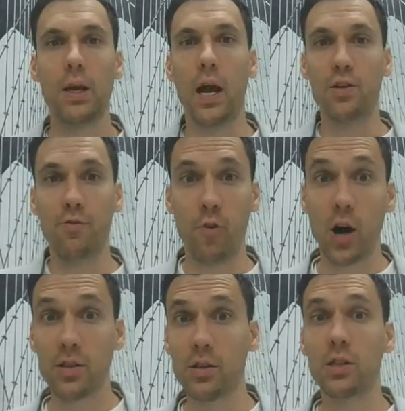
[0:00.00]
and you
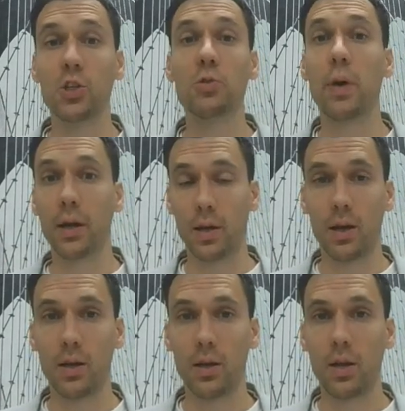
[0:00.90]
find a decision maker.
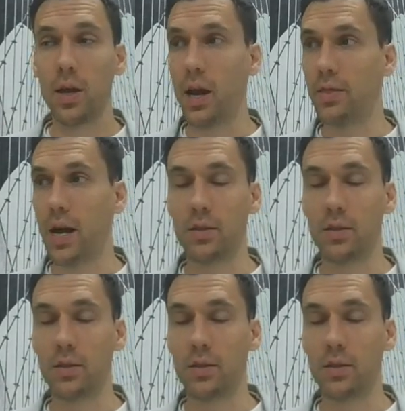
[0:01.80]
And that